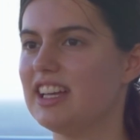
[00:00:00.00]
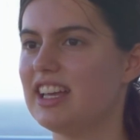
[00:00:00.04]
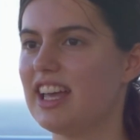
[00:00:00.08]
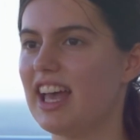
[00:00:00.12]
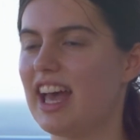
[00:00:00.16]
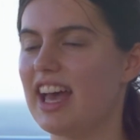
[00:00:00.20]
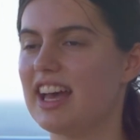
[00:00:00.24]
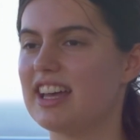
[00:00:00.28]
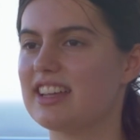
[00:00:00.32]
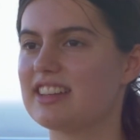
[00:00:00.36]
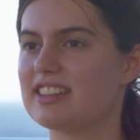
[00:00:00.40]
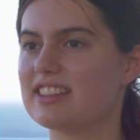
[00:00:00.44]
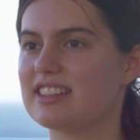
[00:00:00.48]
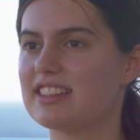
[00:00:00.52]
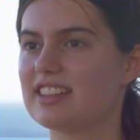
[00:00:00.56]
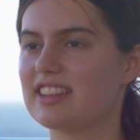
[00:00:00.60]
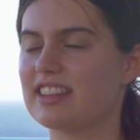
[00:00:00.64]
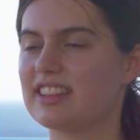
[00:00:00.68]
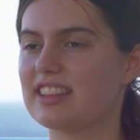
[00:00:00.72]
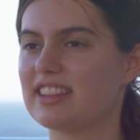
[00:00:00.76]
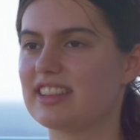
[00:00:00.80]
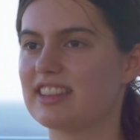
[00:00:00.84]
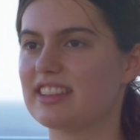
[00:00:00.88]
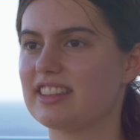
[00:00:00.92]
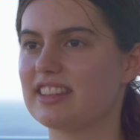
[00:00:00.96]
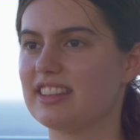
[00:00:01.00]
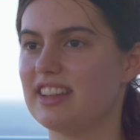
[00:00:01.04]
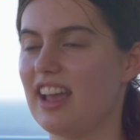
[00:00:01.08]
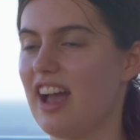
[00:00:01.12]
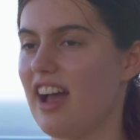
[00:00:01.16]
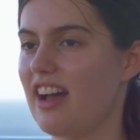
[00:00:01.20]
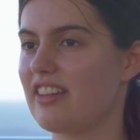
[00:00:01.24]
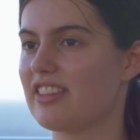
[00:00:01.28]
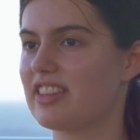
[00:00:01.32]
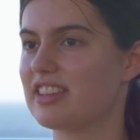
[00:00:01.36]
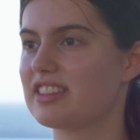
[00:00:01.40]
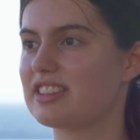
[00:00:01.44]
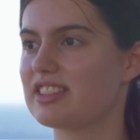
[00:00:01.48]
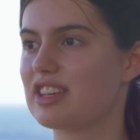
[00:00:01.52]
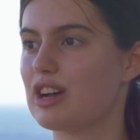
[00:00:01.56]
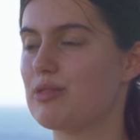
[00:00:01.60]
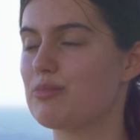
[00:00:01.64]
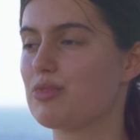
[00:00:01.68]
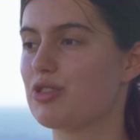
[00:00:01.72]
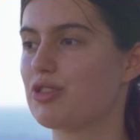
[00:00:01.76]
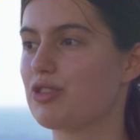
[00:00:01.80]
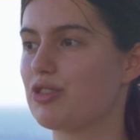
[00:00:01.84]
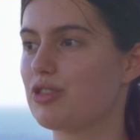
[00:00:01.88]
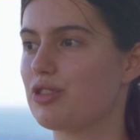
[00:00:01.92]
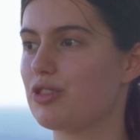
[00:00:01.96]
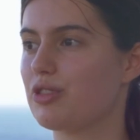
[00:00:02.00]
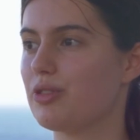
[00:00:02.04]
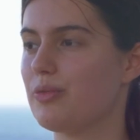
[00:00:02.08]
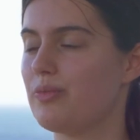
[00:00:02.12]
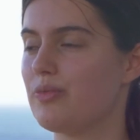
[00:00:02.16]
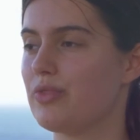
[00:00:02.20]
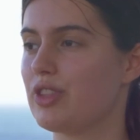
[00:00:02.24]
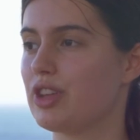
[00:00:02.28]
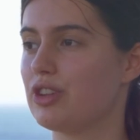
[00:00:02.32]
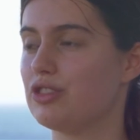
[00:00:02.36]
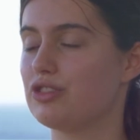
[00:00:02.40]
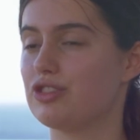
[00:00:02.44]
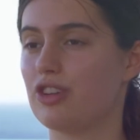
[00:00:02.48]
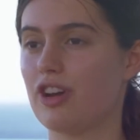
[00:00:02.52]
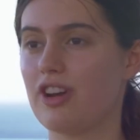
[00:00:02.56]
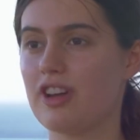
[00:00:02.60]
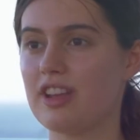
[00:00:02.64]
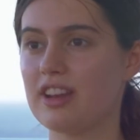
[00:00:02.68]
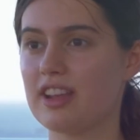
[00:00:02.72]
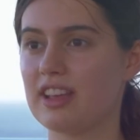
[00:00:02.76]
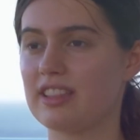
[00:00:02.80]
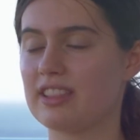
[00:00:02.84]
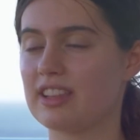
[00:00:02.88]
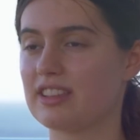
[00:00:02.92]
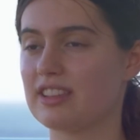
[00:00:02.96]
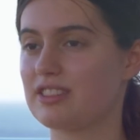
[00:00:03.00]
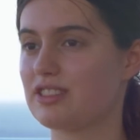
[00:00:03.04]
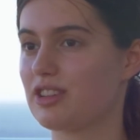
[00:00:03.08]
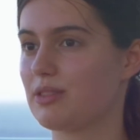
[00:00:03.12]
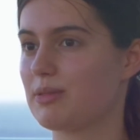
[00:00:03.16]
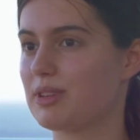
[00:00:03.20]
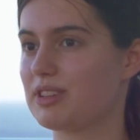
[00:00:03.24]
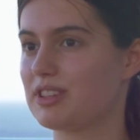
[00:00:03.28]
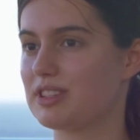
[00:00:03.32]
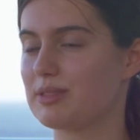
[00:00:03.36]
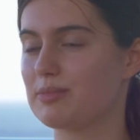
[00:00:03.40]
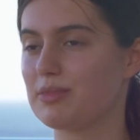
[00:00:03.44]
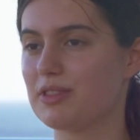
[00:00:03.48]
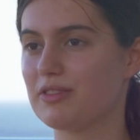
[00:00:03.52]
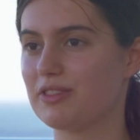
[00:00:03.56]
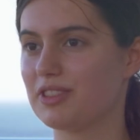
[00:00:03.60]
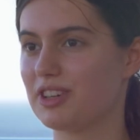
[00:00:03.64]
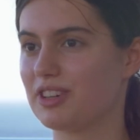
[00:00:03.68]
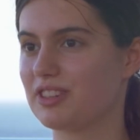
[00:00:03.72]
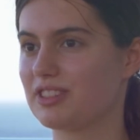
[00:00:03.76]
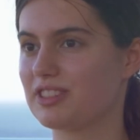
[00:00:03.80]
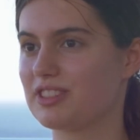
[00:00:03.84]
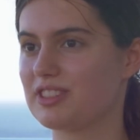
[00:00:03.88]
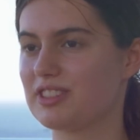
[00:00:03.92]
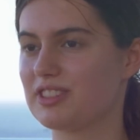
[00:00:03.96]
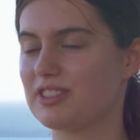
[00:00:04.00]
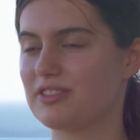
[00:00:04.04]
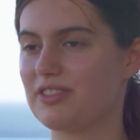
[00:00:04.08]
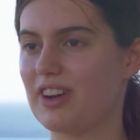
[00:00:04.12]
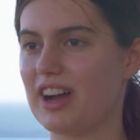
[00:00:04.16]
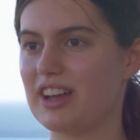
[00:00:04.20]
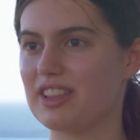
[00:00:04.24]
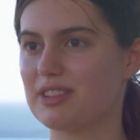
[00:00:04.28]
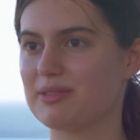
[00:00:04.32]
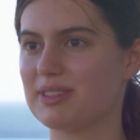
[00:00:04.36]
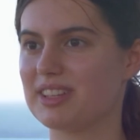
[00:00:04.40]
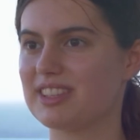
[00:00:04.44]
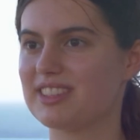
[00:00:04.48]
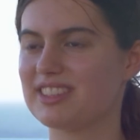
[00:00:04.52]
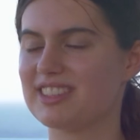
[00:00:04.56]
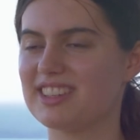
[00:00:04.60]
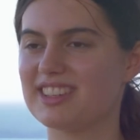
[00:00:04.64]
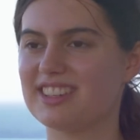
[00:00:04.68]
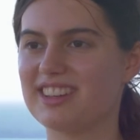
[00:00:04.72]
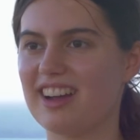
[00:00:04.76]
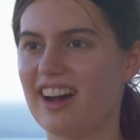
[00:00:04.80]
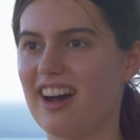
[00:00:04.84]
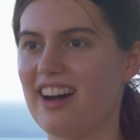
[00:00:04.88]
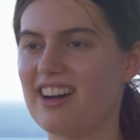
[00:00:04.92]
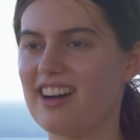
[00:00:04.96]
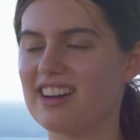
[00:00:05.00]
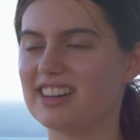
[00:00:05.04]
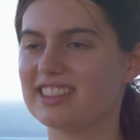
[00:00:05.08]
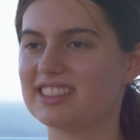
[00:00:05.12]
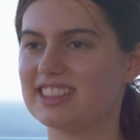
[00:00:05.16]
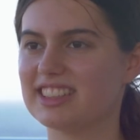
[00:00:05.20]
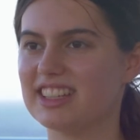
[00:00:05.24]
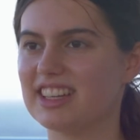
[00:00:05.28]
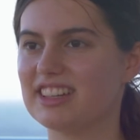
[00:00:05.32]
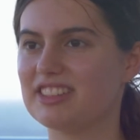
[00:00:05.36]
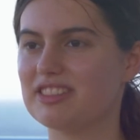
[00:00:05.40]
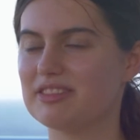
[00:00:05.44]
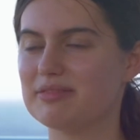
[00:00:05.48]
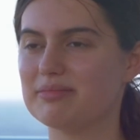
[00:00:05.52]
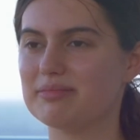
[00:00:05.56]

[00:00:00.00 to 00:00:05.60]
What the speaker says: And there's some who don't, and so we just move along to find the ones that are in the end.